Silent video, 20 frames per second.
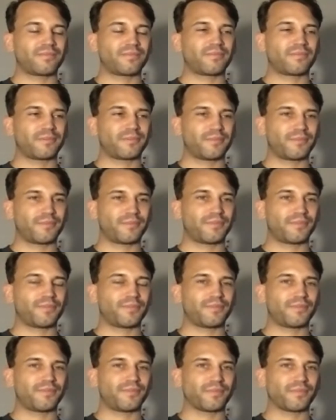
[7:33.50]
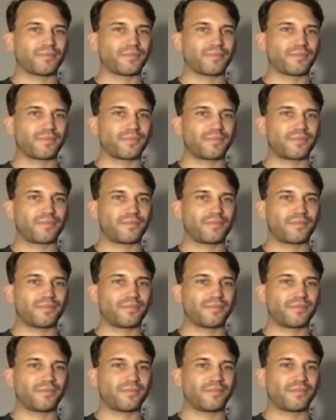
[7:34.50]

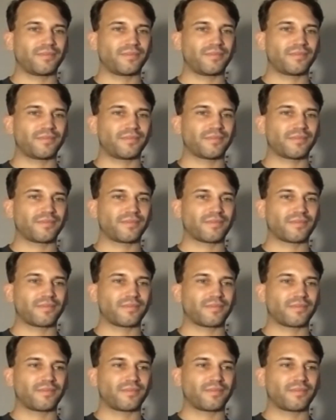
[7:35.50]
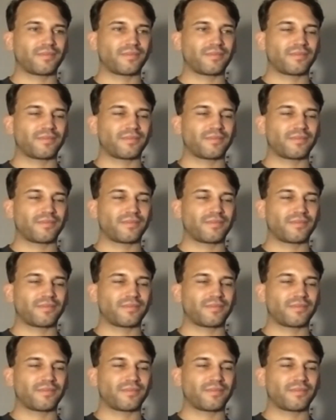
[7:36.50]
No words are spoken by the person on screen.